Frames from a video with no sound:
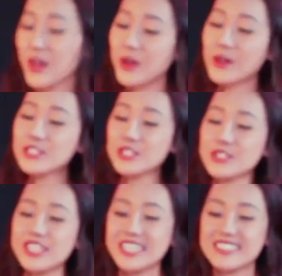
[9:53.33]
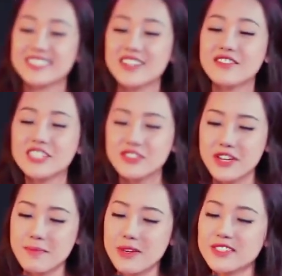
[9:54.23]
Going to the
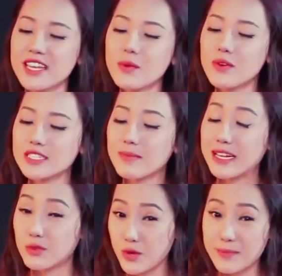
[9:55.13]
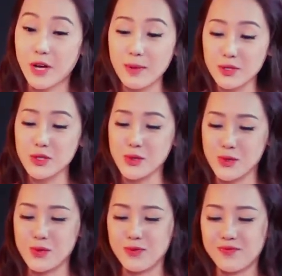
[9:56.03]
conservatory of music was my dream come
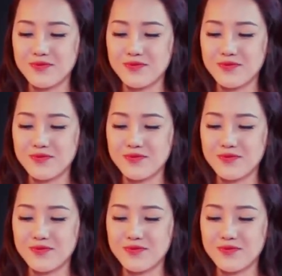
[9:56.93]
true.